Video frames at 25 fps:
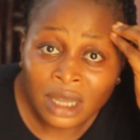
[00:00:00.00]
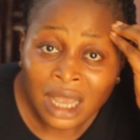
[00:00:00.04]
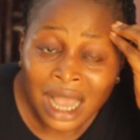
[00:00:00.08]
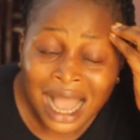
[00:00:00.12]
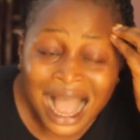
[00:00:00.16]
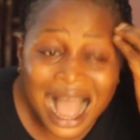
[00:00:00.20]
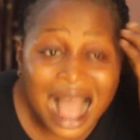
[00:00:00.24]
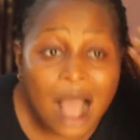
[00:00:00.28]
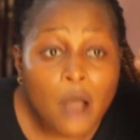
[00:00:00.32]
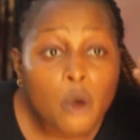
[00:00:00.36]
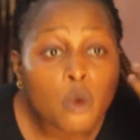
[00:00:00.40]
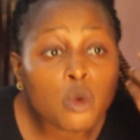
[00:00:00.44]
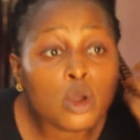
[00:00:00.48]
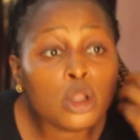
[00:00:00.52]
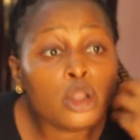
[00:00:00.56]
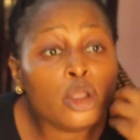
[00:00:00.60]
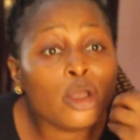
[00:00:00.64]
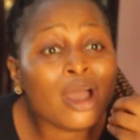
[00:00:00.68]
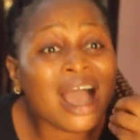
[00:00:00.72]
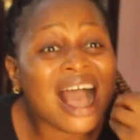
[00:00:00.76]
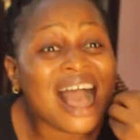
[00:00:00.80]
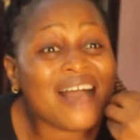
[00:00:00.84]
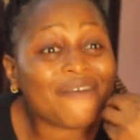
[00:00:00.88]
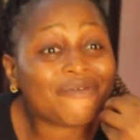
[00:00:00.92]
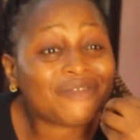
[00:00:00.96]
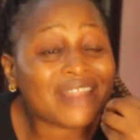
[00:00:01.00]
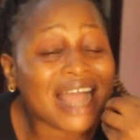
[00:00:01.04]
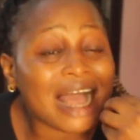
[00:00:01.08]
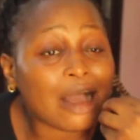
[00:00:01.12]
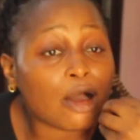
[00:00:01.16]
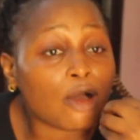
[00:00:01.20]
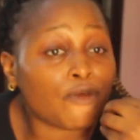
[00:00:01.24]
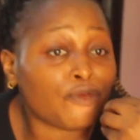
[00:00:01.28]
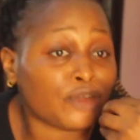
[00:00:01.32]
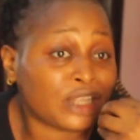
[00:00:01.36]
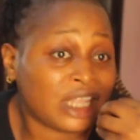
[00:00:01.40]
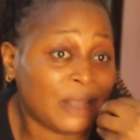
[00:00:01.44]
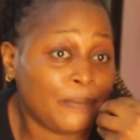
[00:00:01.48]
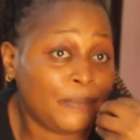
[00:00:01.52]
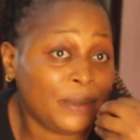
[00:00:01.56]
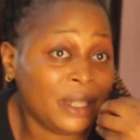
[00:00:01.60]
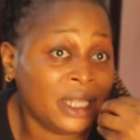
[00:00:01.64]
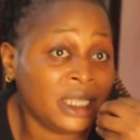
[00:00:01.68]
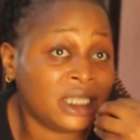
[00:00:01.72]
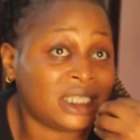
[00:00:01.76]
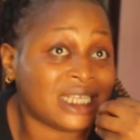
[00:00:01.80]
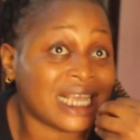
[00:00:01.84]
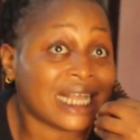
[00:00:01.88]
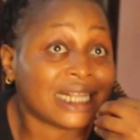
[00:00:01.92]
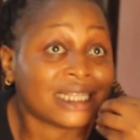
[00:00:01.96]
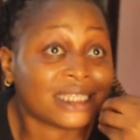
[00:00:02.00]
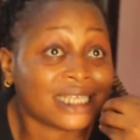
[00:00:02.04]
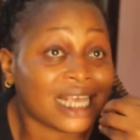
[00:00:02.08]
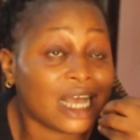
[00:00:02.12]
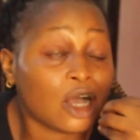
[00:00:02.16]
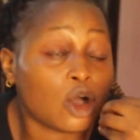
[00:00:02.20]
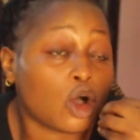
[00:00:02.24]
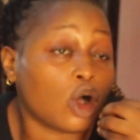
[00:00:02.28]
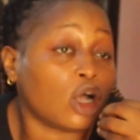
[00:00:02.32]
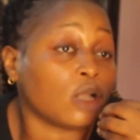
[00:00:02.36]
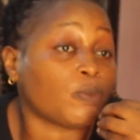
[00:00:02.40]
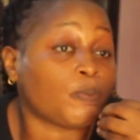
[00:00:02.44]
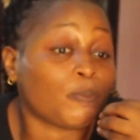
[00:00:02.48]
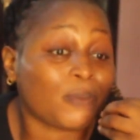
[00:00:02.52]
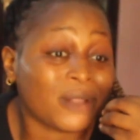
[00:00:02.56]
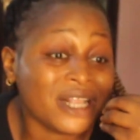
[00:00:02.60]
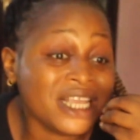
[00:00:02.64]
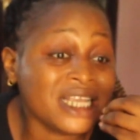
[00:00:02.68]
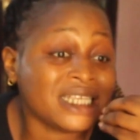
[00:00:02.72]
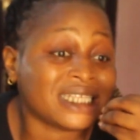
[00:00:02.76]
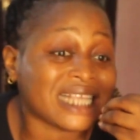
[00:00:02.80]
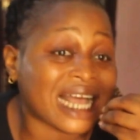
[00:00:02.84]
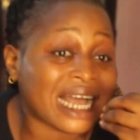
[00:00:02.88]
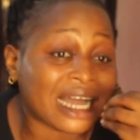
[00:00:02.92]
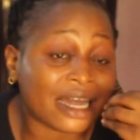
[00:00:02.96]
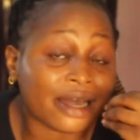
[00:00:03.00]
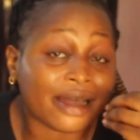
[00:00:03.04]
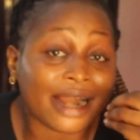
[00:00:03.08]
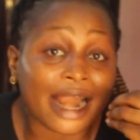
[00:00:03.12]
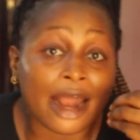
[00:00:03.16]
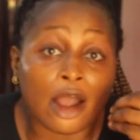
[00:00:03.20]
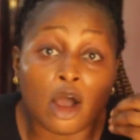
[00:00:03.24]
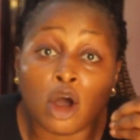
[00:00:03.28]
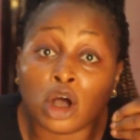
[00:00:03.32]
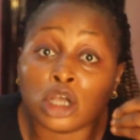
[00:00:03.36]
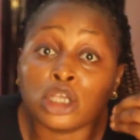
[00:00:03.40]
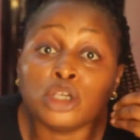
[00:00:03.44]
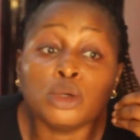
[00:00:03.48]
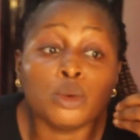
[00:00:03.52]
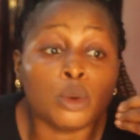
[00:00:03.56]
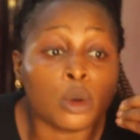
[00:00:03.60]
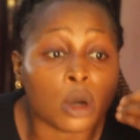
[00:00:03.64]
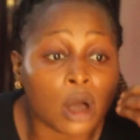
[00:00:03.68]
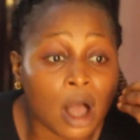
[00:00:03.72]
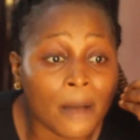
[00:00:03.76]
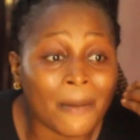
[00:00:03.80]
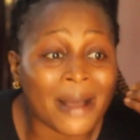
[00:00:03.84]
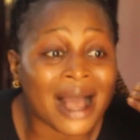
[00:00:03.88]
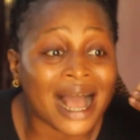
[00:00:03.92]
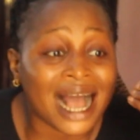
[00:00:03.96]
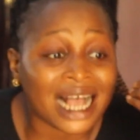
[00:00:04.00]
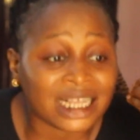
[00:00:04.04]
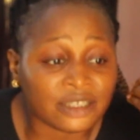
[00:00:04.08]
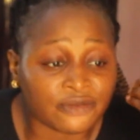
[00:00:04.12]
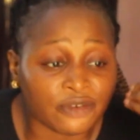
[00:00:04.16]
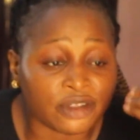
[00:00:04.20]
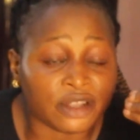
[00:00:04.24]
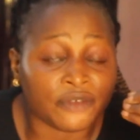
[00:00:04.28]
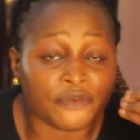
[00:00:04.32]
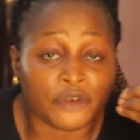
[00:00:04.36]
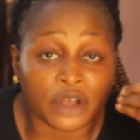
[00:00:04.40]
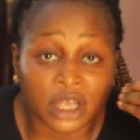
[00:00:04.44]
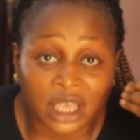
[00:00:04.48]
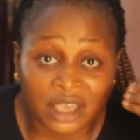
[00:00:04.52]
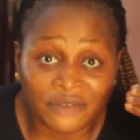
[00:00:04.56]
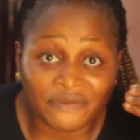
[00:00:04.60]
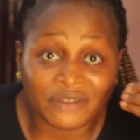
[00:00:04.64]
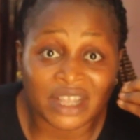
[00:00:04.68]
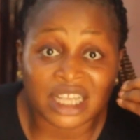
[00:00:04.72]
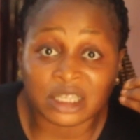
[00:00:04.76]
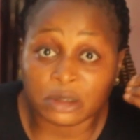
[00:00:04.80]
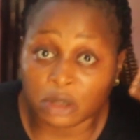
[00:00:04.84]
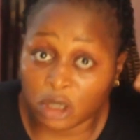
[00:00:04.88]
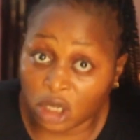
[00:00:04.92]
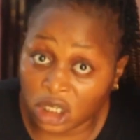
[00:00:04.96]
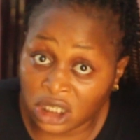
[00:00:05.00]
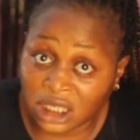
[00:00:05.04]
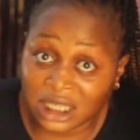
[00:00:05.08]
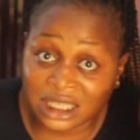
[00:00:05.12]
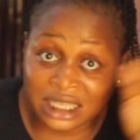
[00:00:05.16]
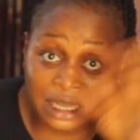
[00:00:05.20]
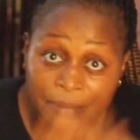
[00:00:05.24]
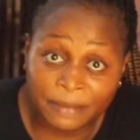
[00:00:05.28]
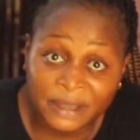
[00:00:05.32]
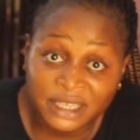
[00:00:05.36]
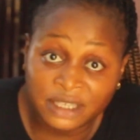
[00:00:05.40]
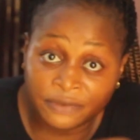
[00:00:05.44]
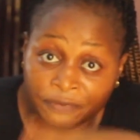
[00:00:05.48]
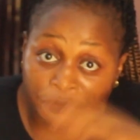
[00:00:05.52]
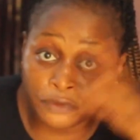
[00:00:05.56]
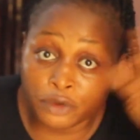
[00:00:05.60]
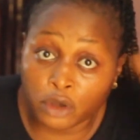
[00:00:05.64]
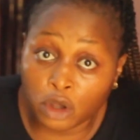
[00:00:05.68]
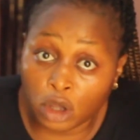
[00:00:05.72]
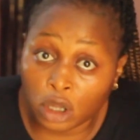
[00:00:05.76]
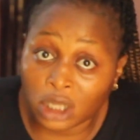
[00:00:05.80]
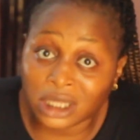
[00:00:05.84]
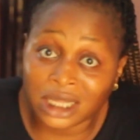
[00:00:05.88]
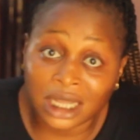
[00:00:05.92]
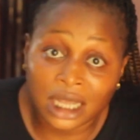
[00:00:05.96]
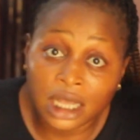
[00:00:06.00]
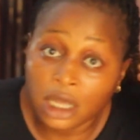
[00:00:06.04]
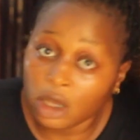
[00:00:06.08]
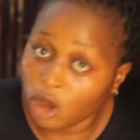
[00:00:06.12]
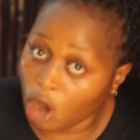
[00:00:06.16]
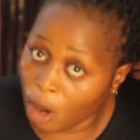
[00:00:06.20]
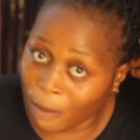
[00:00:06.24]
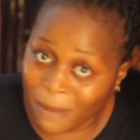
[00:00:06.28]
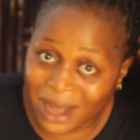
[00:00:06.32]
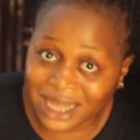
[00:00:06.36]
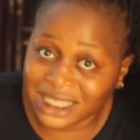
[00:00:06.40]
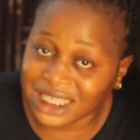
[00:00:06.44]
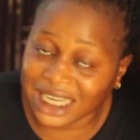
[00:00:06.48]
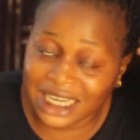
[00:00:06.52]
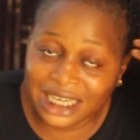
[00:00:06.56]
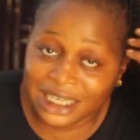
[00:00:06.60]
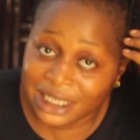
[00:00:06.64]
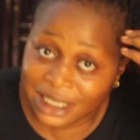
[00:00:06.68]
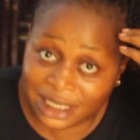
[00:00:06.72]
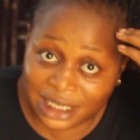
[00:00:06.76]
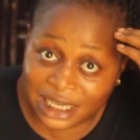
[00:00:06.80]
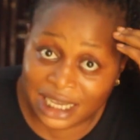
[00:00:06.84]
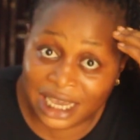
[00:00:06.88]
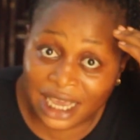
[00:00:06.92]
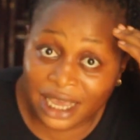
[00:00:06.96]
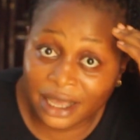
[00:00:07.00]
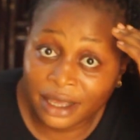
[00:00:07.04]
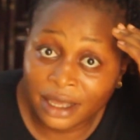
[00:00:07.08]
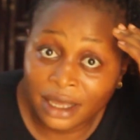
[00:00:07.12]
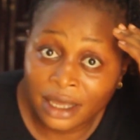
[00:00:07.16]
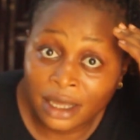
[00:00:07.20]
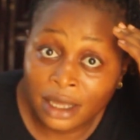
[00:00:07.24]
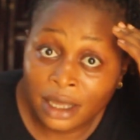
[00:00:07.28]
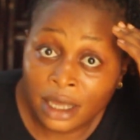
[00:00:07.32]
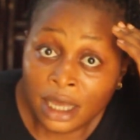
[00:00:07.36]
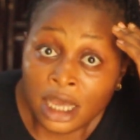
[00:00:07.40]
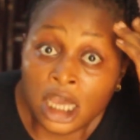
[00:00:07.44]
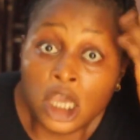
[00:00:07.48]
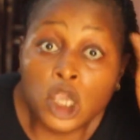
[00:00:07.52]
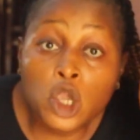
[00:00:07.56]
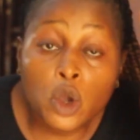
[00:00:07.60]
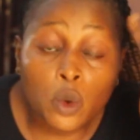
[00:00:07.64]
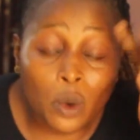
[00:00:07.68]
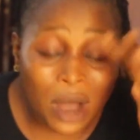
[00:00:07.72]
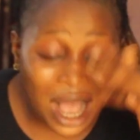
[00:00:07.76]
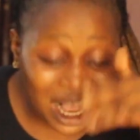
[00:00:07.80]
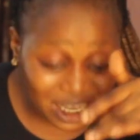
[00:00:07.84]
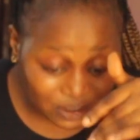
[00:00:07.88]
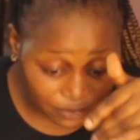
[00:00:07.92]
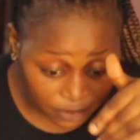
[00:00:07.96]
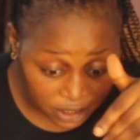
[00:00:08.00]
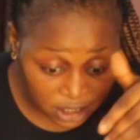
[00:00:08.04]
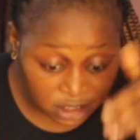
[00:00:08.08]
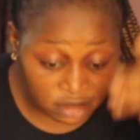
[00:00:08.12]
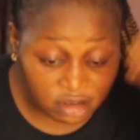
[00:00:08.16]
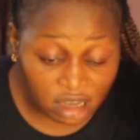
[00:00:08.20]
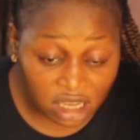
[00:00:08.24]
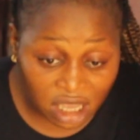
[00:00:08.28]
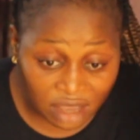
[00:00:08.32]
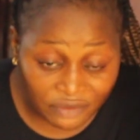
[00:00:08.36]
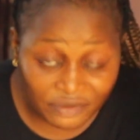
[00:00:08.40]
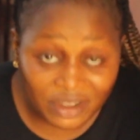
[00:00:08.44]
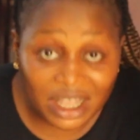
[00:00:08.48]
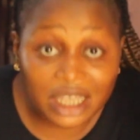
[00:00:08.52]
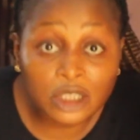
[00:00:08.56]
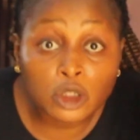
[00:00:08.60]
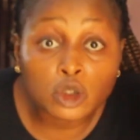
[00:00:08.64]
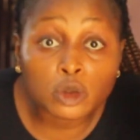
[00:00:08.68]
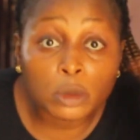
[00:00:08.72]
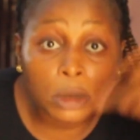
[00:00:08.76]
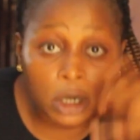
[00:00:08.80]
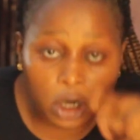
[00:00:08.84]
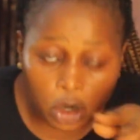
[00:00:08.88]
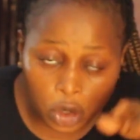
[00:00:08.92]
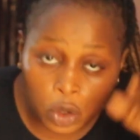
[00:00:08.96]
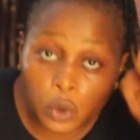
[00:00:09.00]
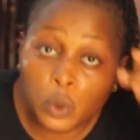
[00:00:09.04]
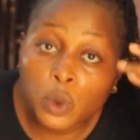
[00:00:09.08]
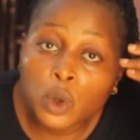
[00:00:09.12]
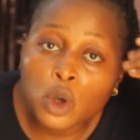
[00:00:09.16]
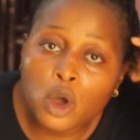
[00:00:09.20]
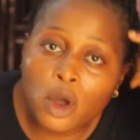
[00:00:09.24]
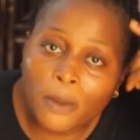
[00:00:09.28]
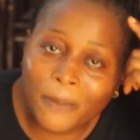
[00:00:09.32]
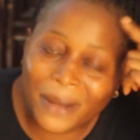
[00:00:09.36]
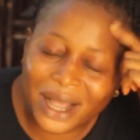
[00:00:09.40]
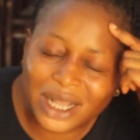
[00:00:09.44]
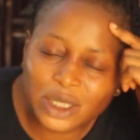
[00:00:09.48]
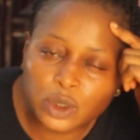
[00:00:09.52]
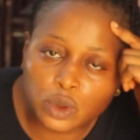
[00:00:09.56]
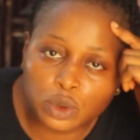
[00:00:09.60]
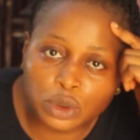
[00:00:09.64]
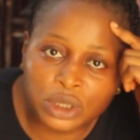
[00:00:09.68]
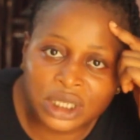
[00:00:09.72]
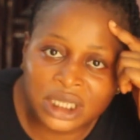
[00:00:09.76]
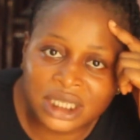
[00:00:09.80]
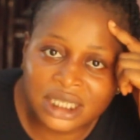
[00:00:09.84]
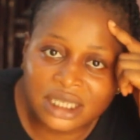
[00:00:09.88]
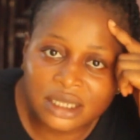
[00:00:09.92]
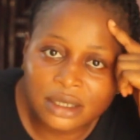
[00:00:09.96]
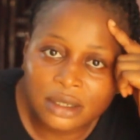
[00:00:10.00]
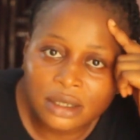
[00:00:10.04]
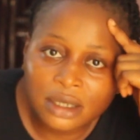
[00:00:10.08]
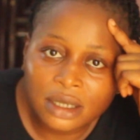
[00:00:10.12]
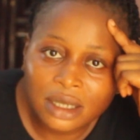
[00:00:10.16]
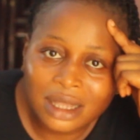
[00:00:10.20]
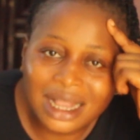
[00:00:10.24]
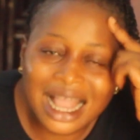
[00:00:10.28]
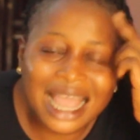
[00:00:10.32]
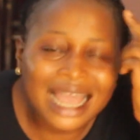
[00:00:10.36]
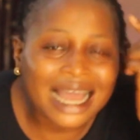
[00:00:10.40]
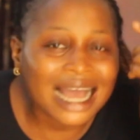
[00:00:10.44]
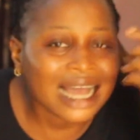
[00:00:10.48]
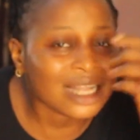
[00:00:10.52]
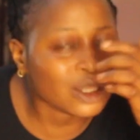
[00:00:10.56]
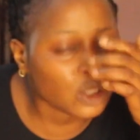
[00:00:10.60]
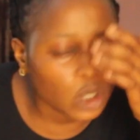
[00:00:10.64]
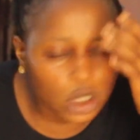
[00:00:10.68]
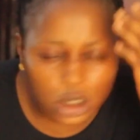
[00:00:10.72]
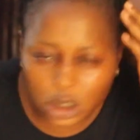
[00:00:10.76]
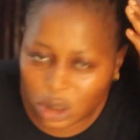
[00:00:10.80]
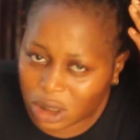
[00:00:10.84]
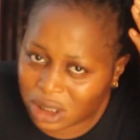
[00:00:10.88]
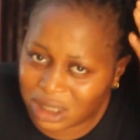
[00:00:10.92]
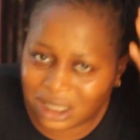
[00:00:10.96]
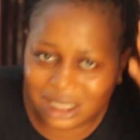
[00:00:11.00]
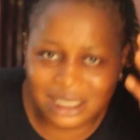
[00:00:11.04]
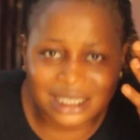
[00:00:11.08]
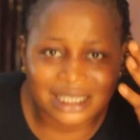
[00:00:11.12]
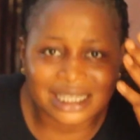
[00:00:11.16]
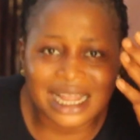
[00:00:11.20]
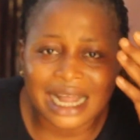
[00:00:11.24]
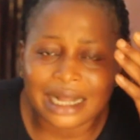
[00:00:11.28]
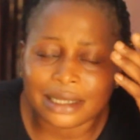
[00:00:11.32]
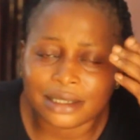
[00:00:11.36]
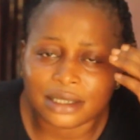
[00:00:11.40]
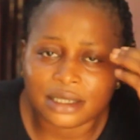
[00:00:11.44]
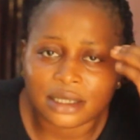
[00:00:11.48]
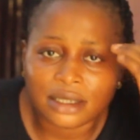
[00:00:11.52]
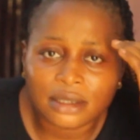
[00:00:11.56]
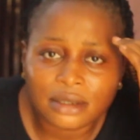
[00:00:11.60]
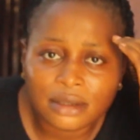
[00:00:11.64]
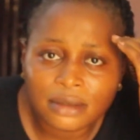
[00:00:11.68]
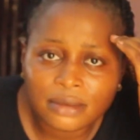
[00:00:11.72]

How will you have that comfortability and tell God, please, and cry? Or you will come and ask for the forgiveness because he's a merciful God, or matter is he? You will ask for his forgiveness, tomorrow you will go back to it. Like, I don't understand.